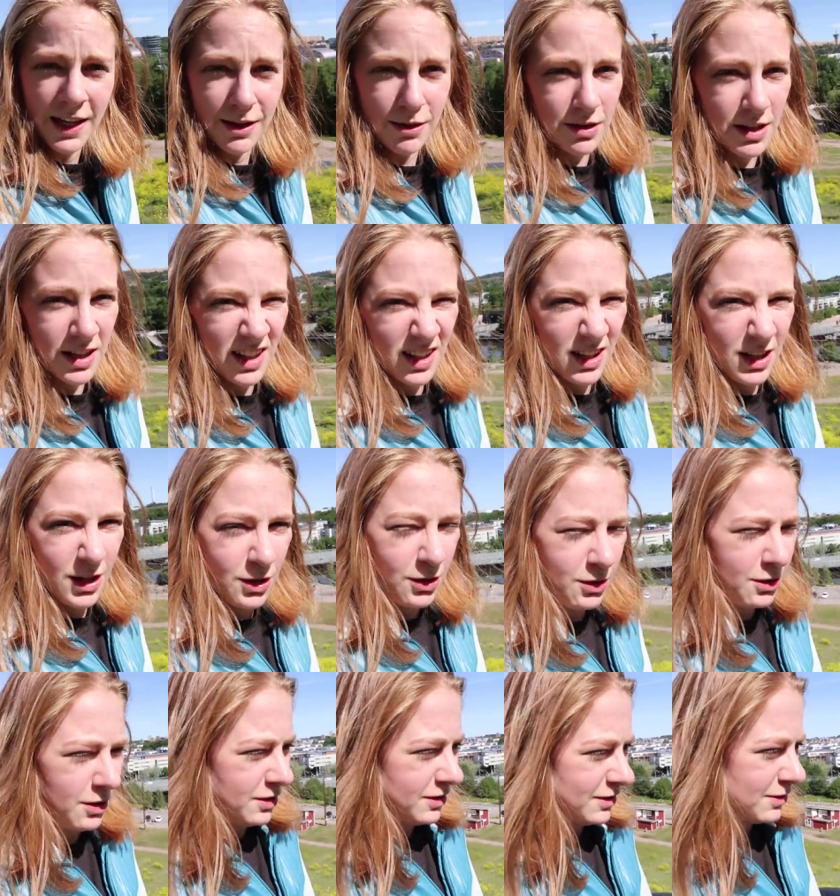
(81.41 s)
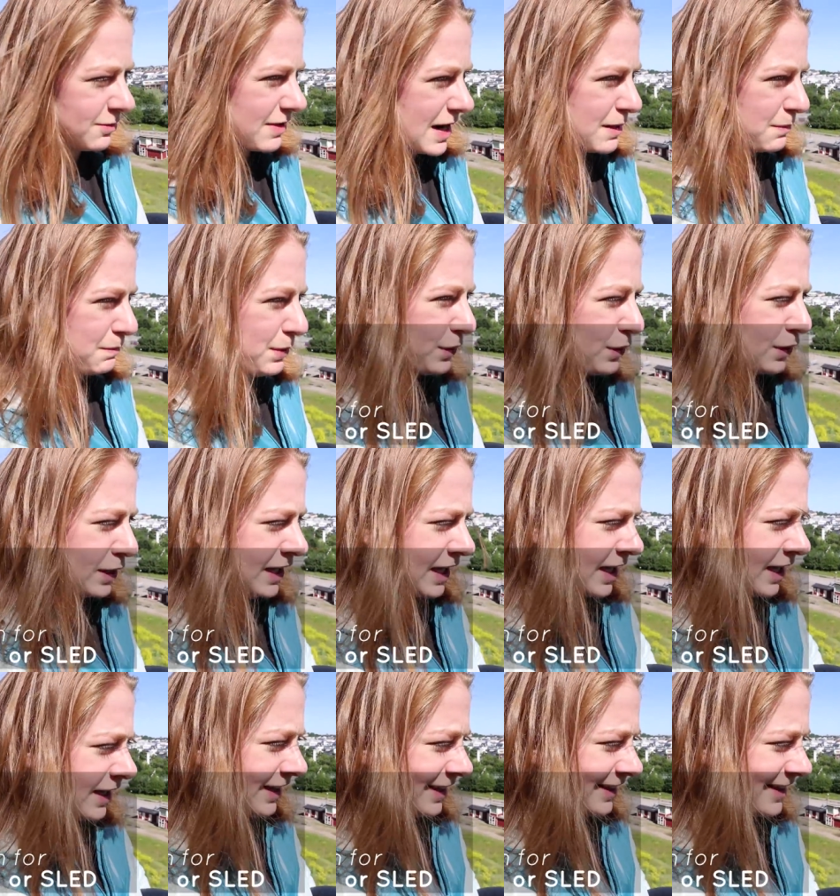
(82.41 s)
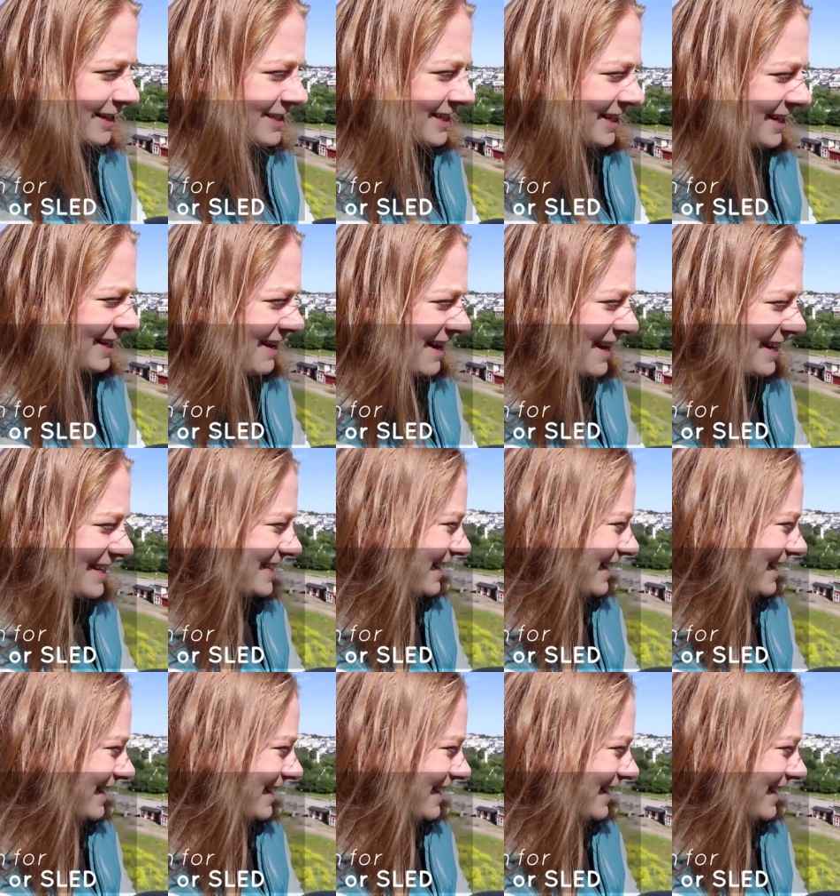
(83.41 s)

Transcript: We're gonna go ride pulka, Nisse and I,